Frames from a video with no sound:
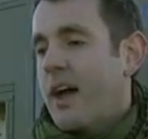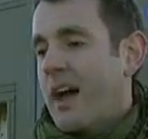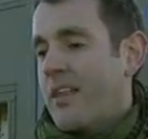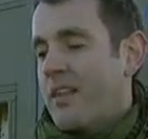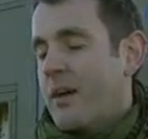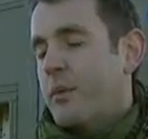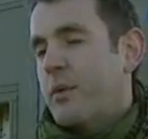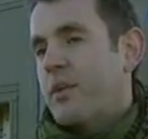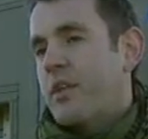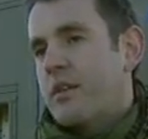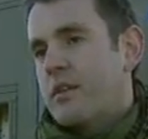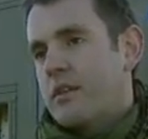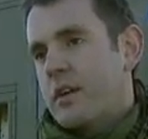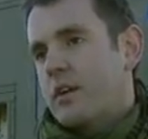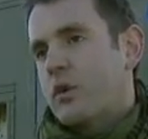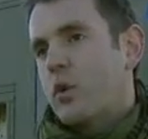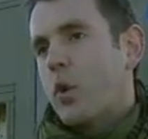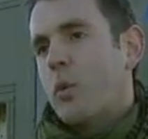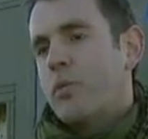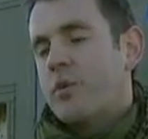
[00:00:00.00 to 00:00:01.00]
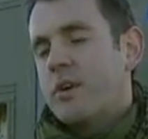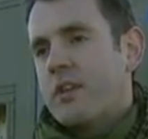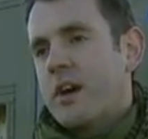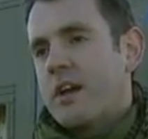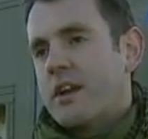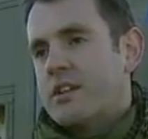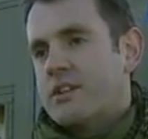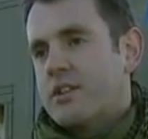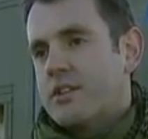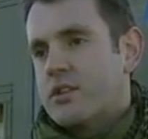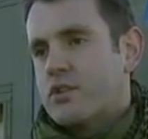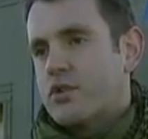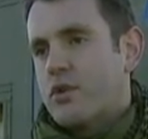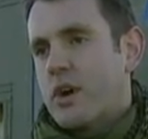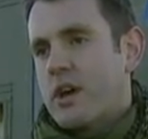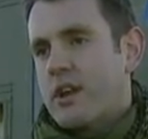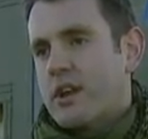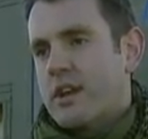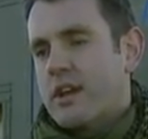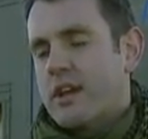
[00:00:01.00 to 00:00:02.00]
and then we incorporate that into the
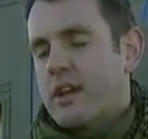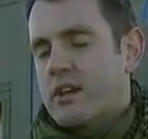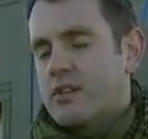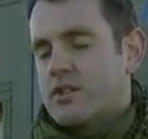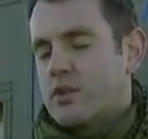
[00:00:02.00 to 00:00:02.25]
training here.